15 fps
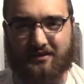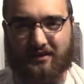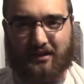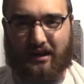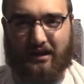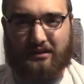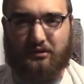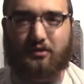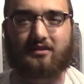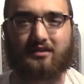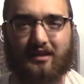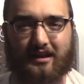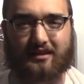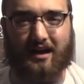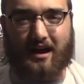I, I looked
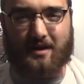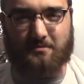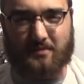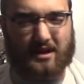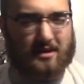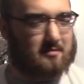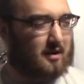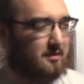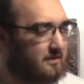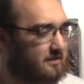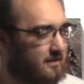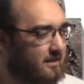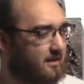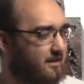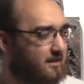like that meme. I was
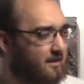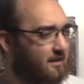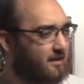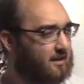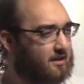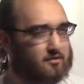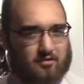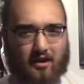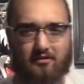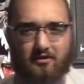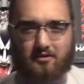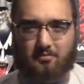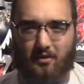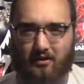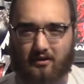like,
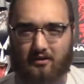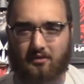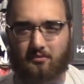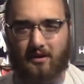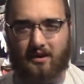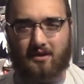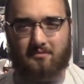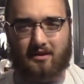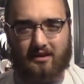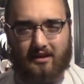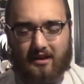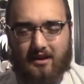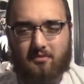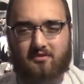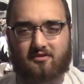Travis Barker? Wait a minute. Like,
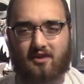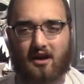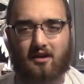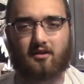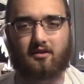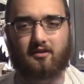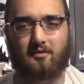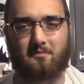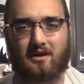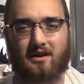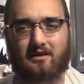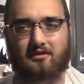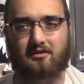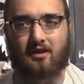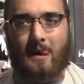he was that hard to
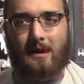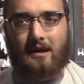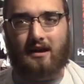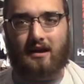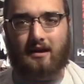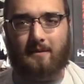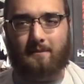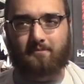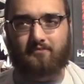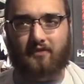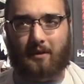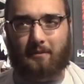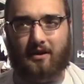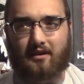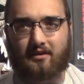miss. And
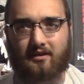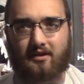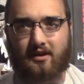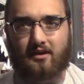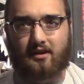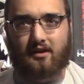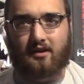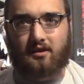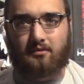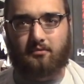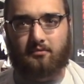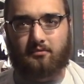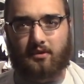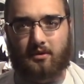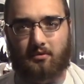apparently,
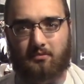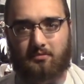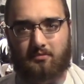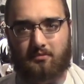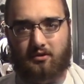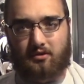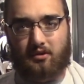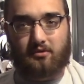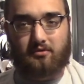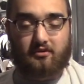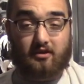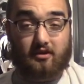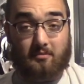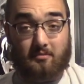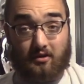we were close
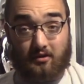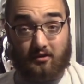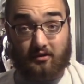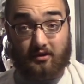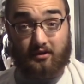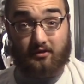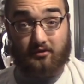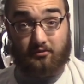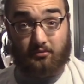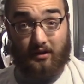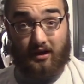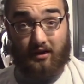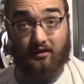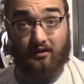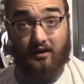to them earlier as
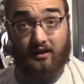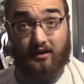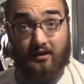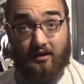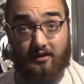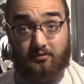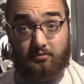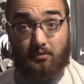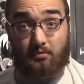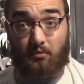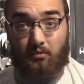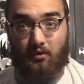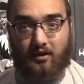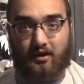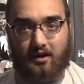well as we were
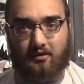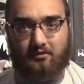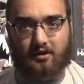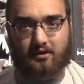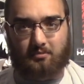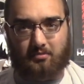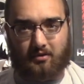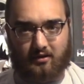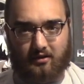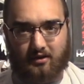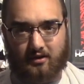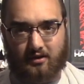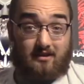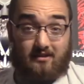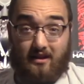walking around the
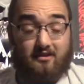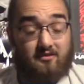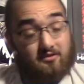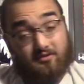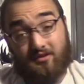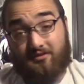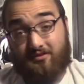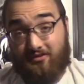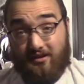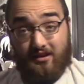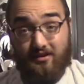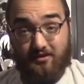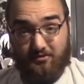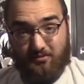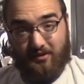park. That's just
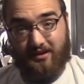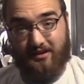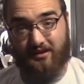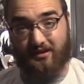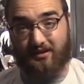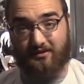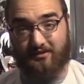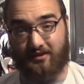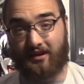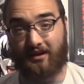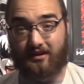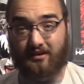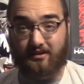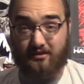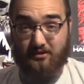is what it is.
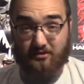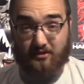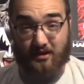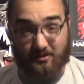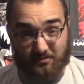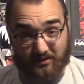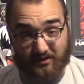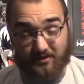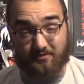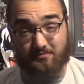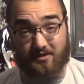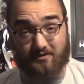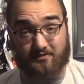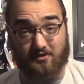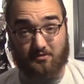You can believe
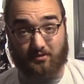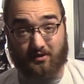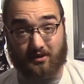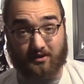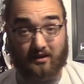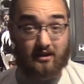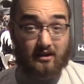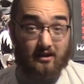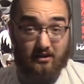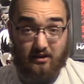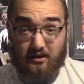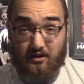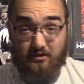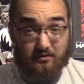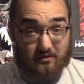me if you want.
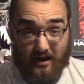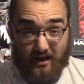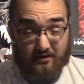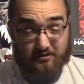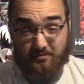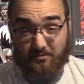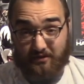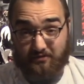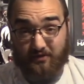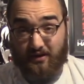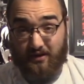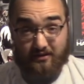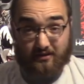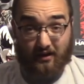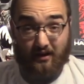You can ask my
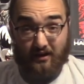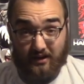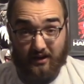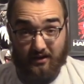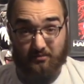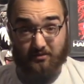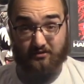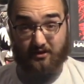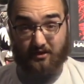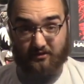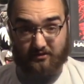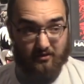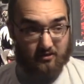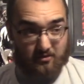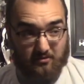friend he was there
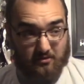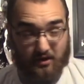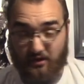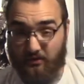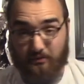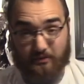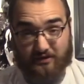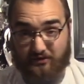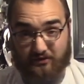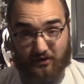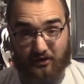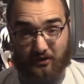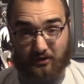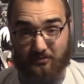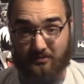too. We
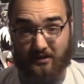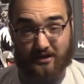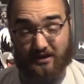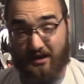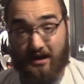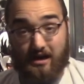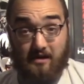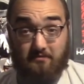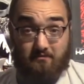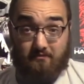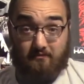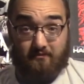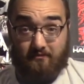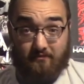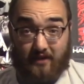saw him, and
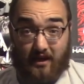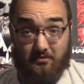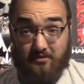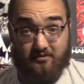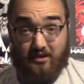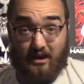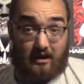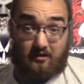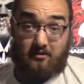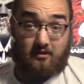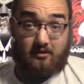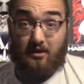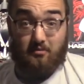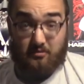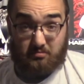that was that. I thought
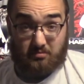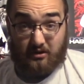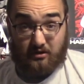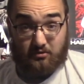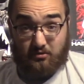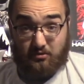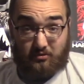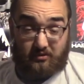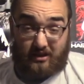that was pretty cool.